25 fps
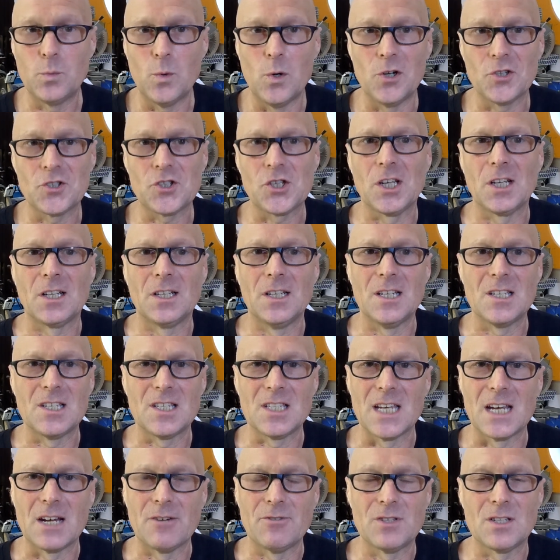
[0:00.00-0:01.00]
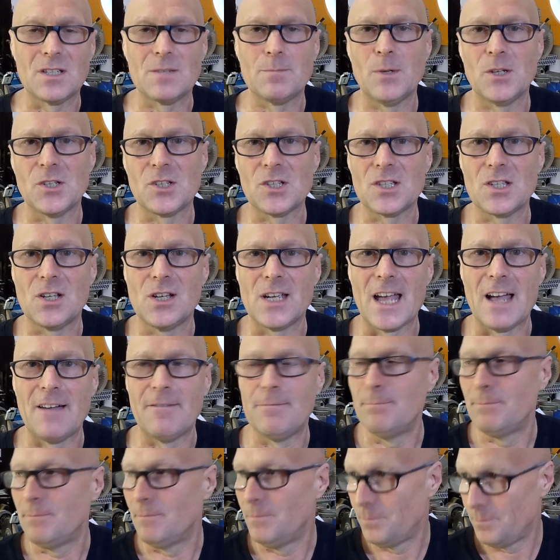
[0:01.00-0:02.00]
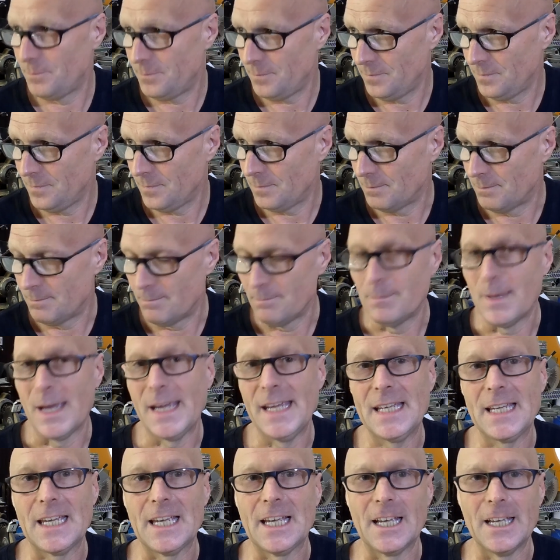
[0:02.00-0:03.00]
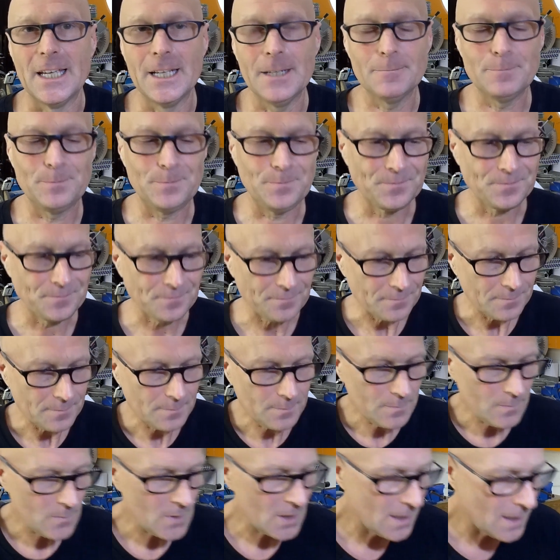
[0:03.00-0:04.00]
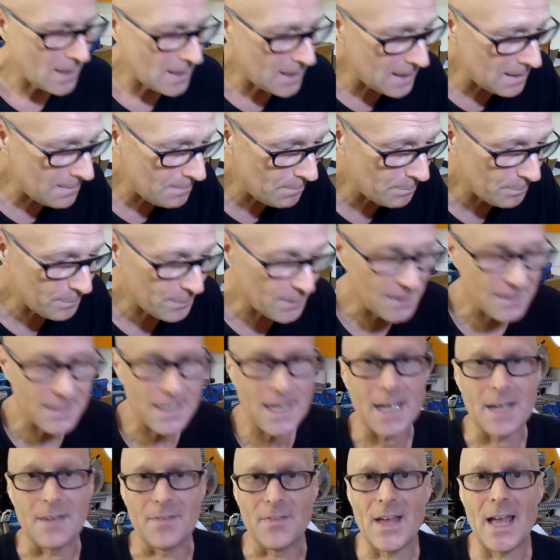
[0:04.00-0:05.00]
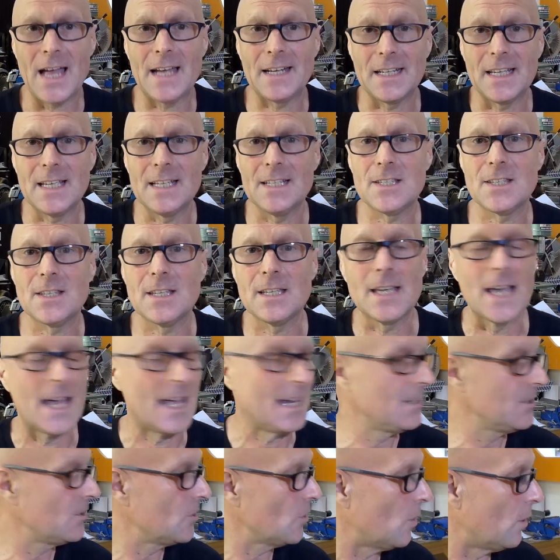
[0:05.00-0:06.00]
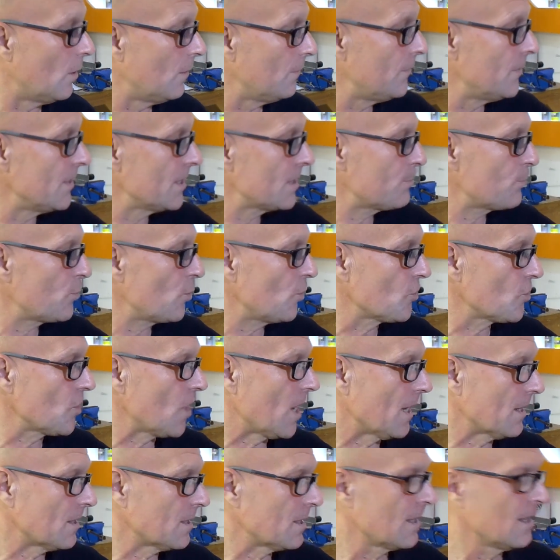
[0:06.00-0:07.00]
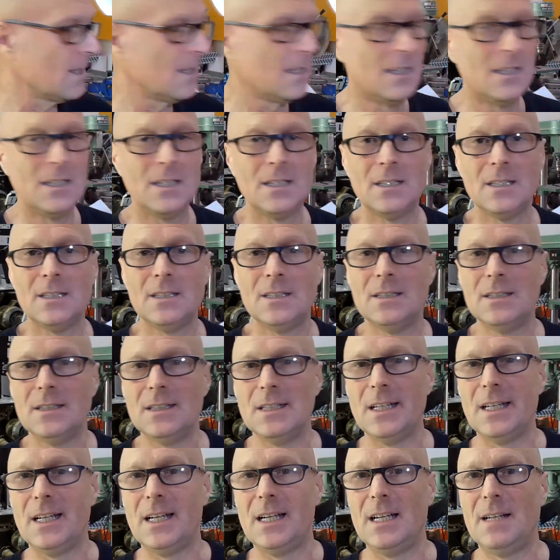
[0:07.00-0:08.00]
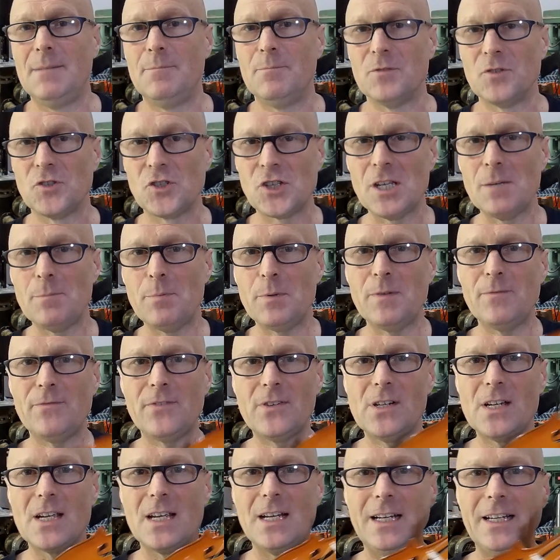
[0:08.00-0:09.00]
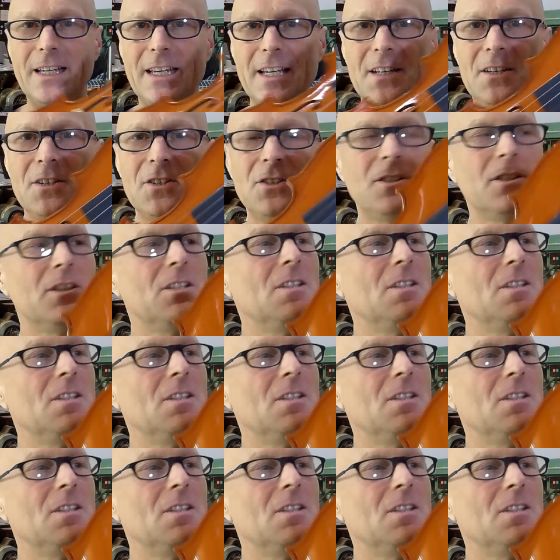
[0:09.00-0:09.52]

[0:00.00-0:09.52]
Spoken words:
watching this series as much as I have making it. But yeah, that is the end of this project. Cheapy violin